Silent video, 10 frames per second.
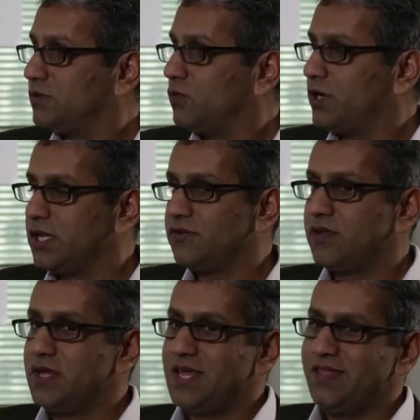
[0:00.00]
One is
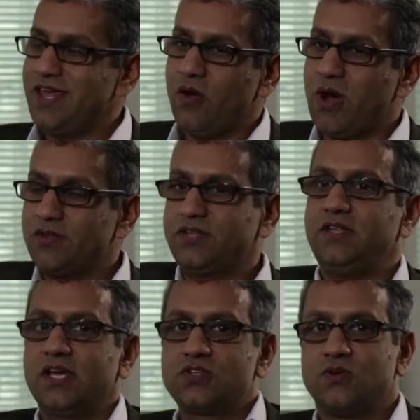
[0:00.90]
they go out to
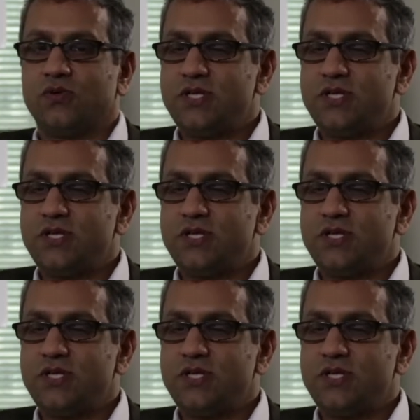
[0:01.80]
the external